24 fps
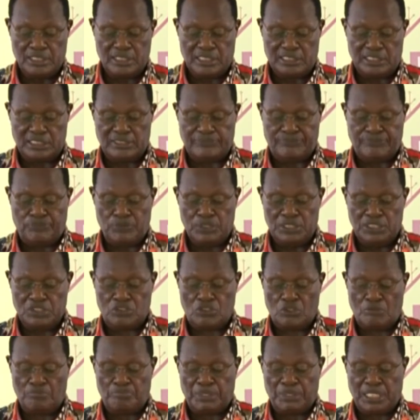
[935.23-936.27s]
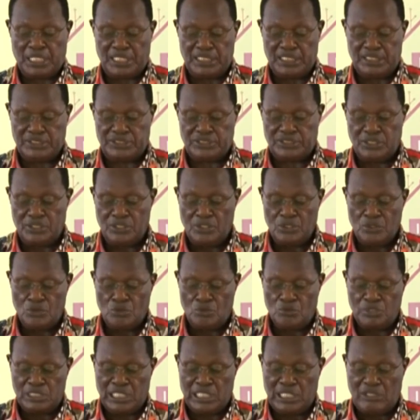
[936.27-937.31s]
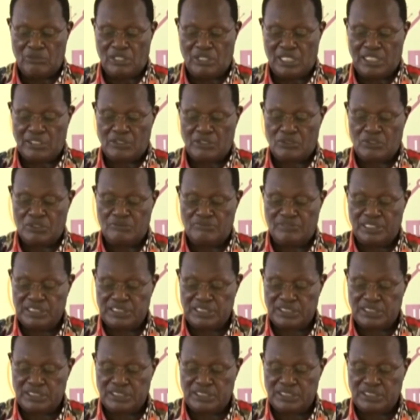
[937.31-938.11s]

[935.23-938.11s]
that it fully complies with our uh,